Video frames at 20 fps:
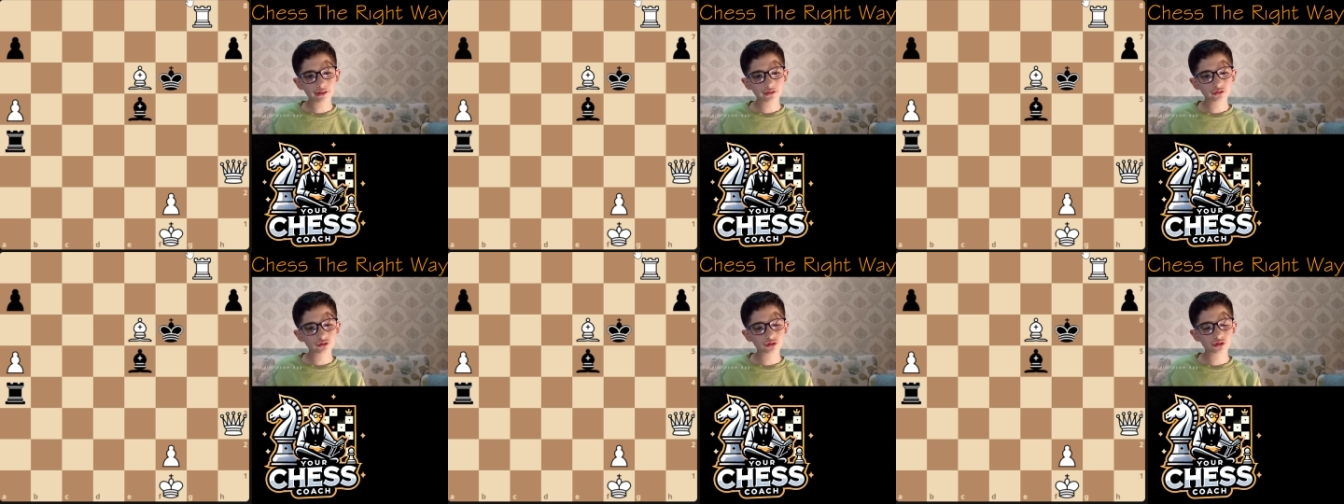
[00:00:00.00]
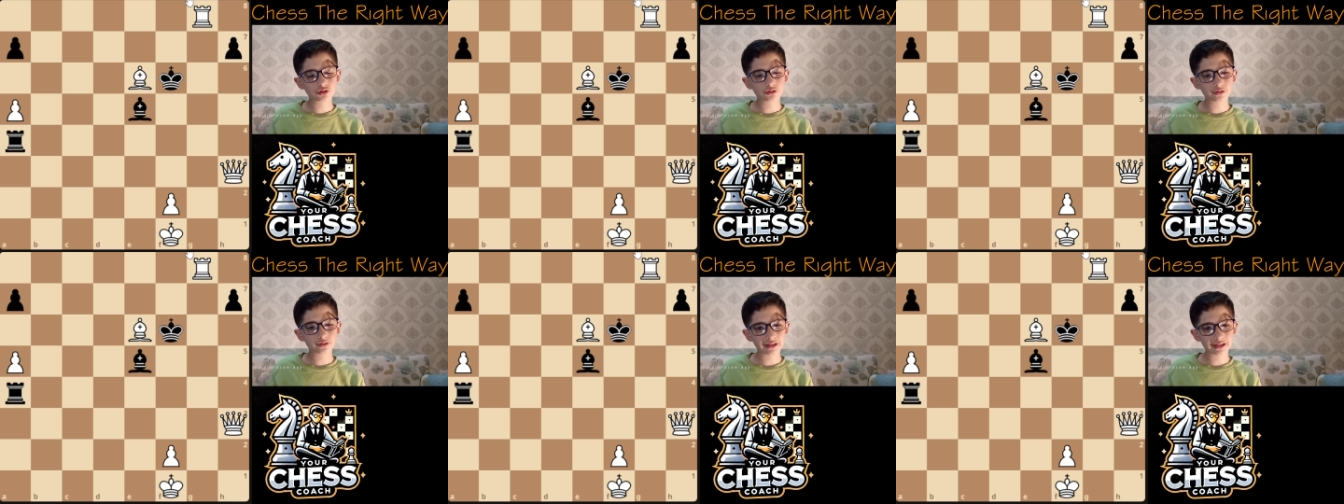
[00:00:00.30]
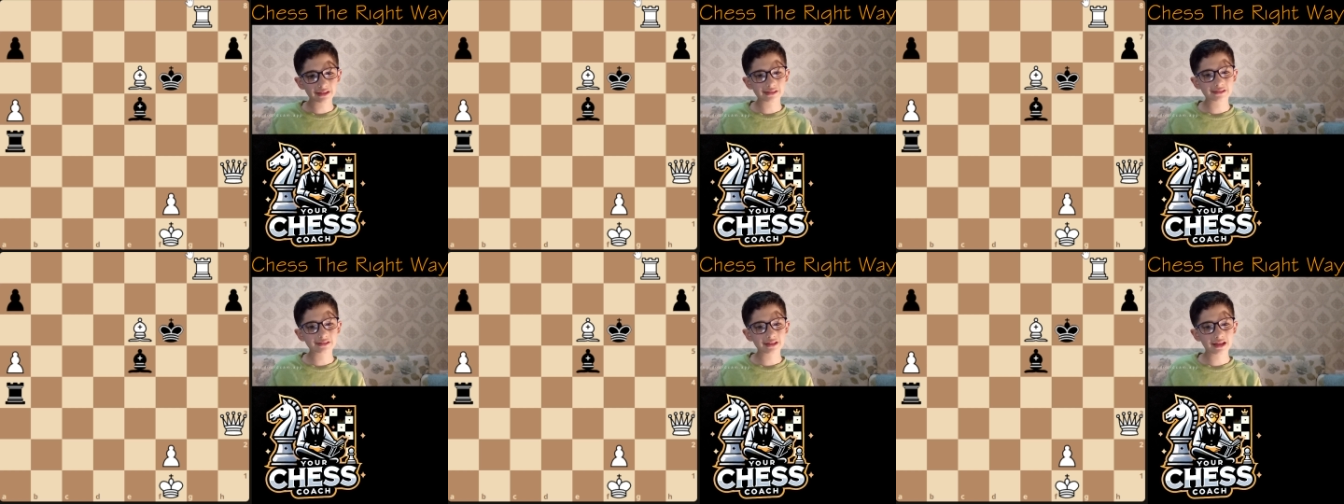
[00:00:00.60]
to
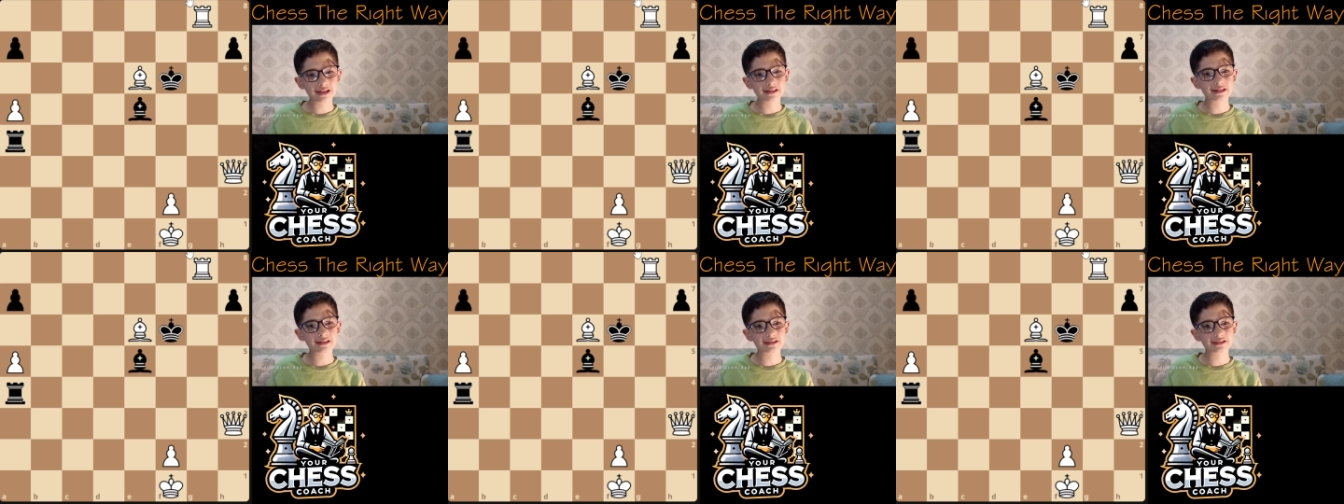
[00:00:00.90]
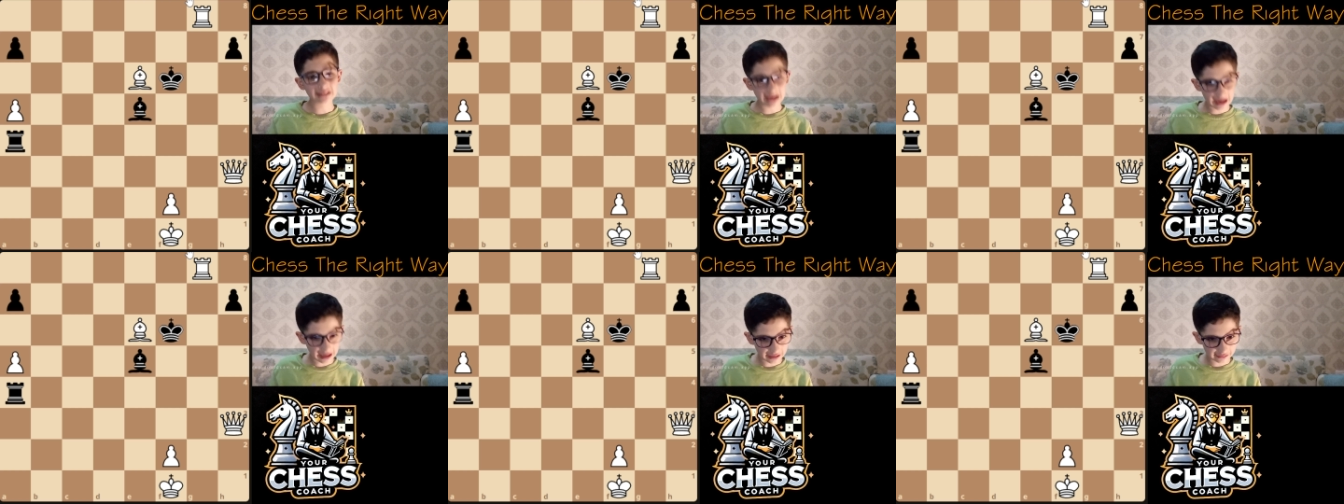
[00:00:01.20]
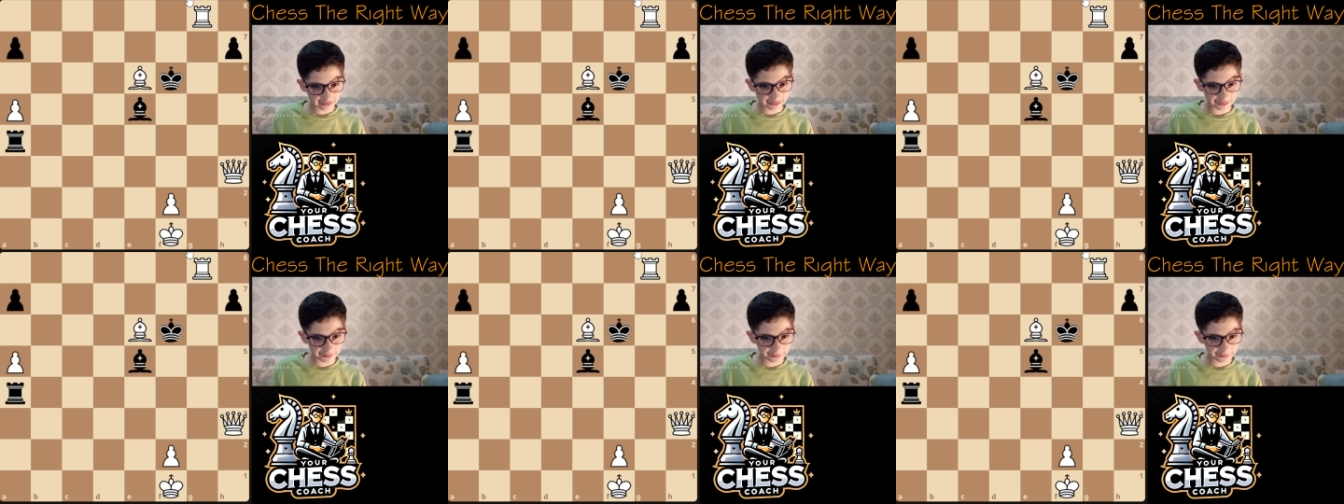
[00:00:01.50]
create an attack,